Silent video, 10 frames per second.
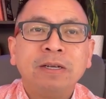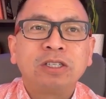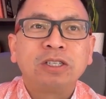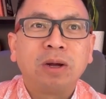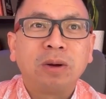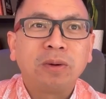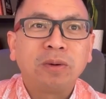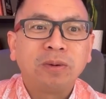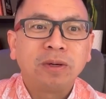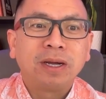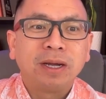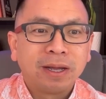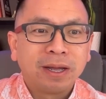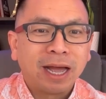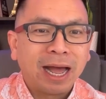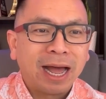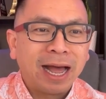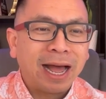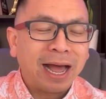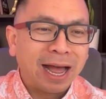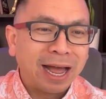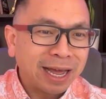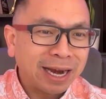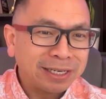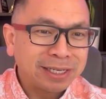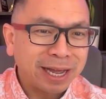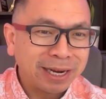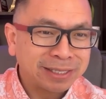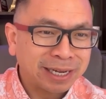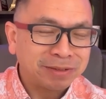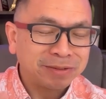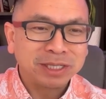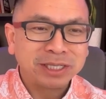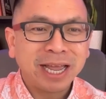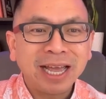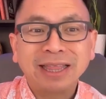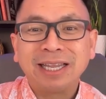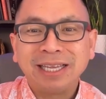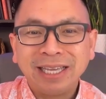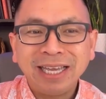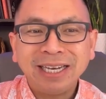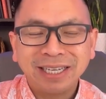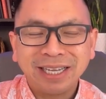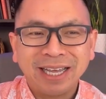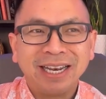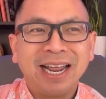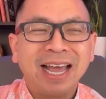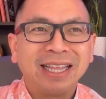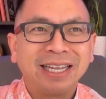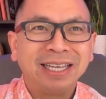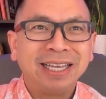So I got excited because I was staying at the La Quinta Inn, and the La